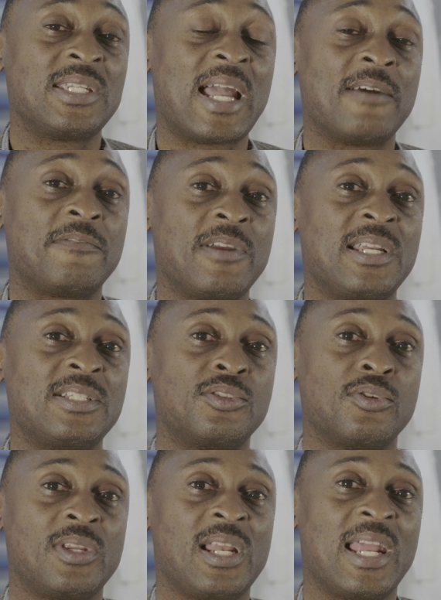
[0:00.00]
have feeling
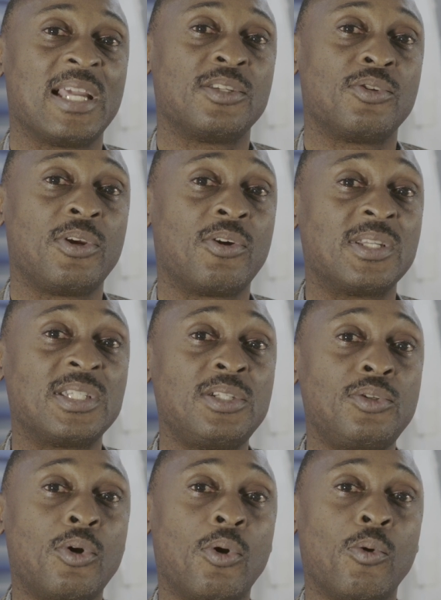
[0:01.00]
to the leg, so he
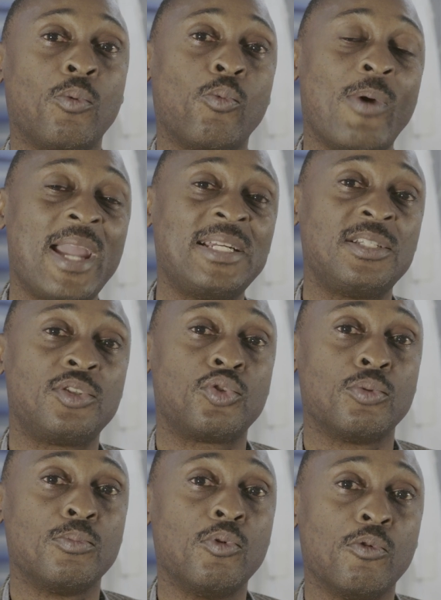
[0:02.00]
doesn't know when
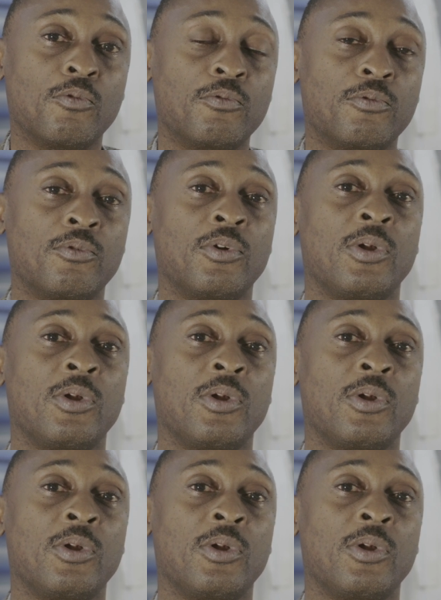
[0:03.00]
to move